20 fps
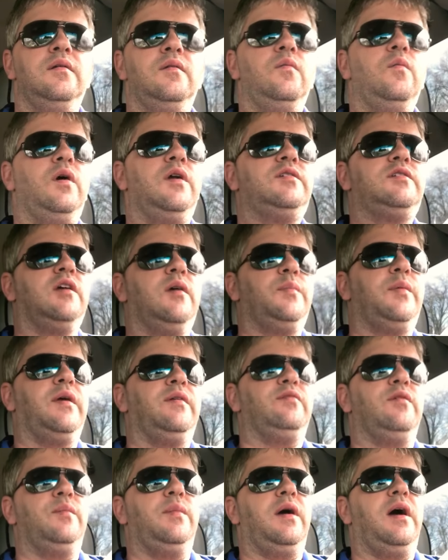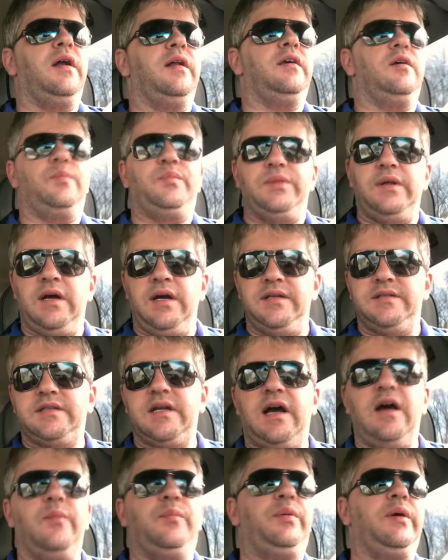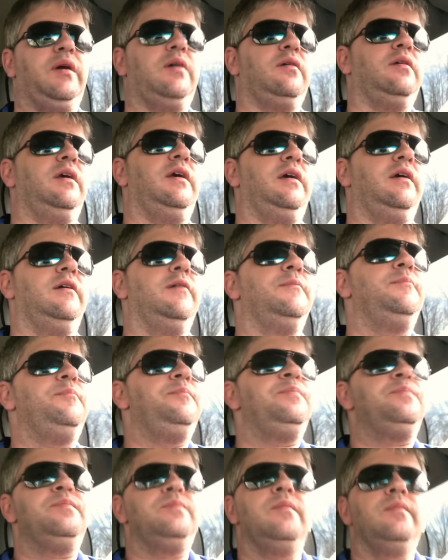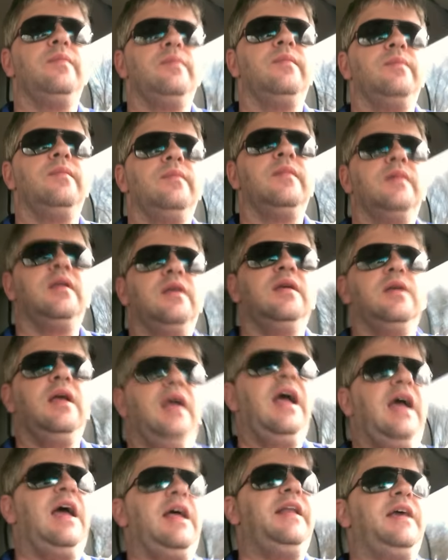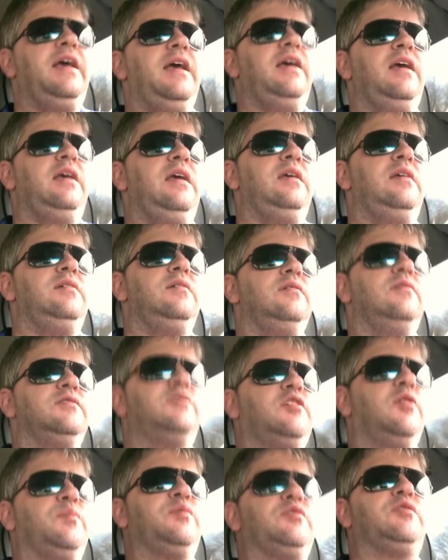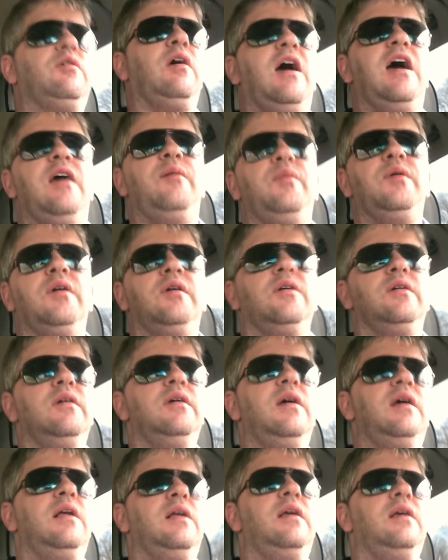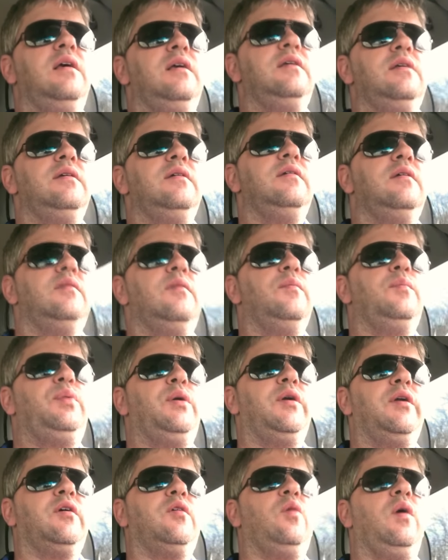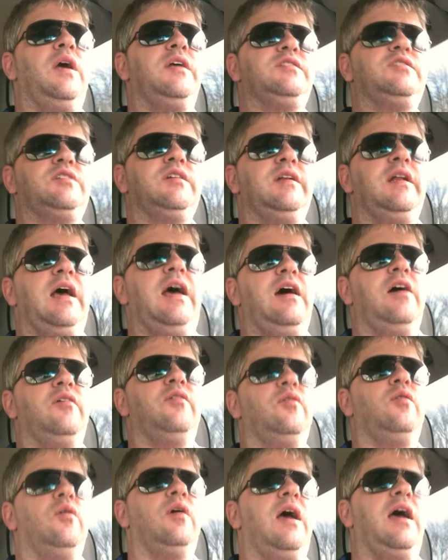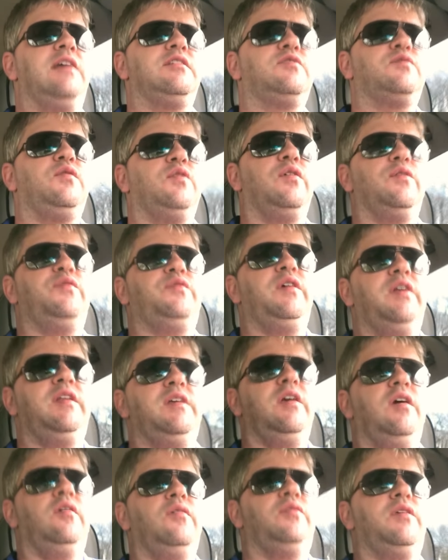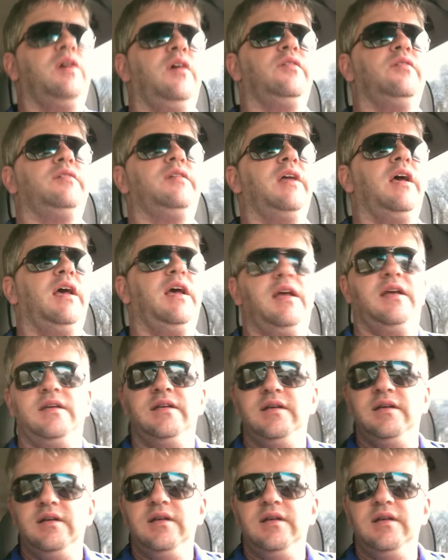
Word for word: What's up, everybody? Appliance Scott Picker here. Had a subscriber put a question out or ask for a video the other day